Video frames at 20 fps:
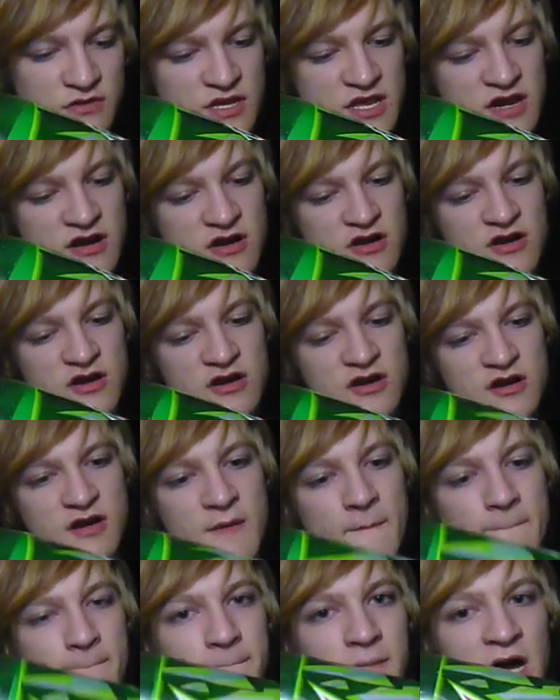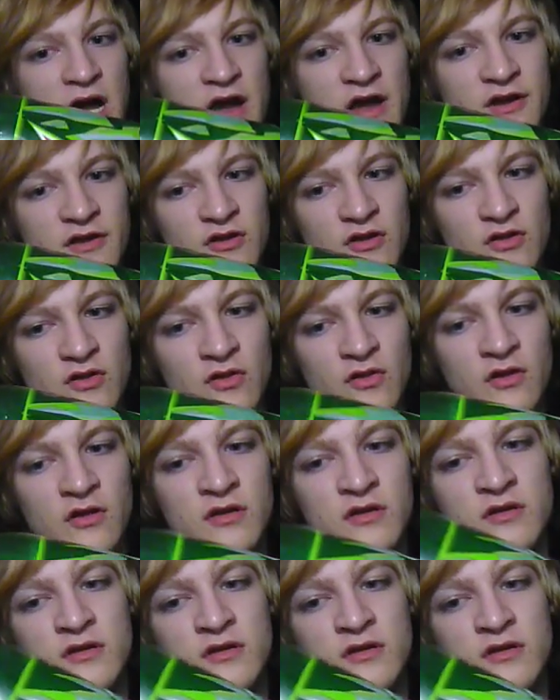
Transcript: liter bottle,